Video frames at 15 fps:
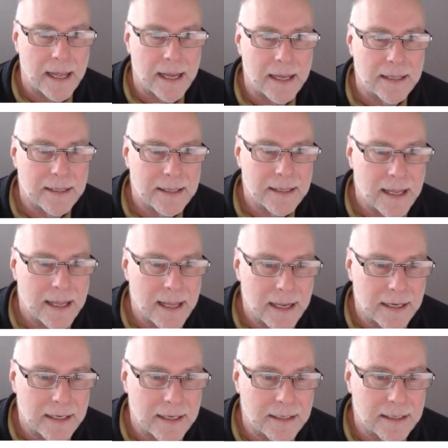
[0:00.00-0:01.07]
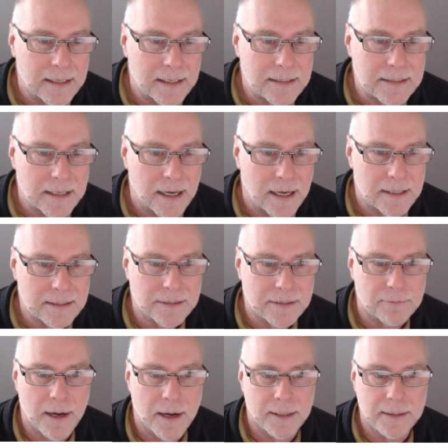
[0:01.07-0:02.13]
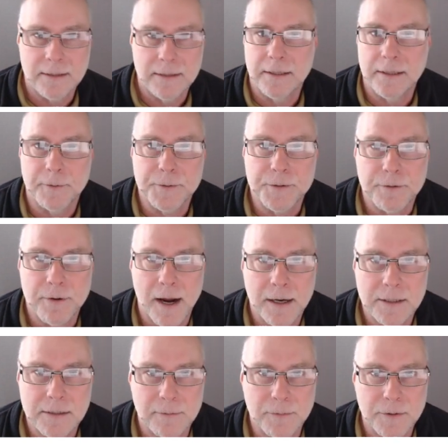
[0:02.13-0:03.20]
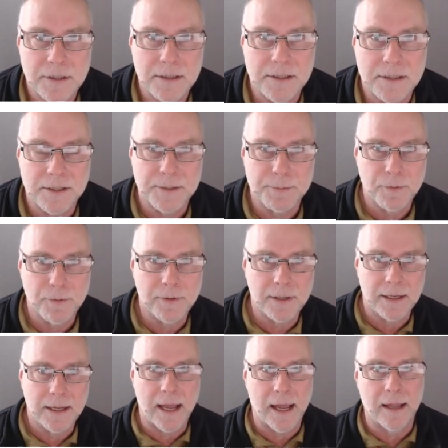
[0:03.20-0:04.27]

and then it starts to run into the obstruction, which is the spoiler,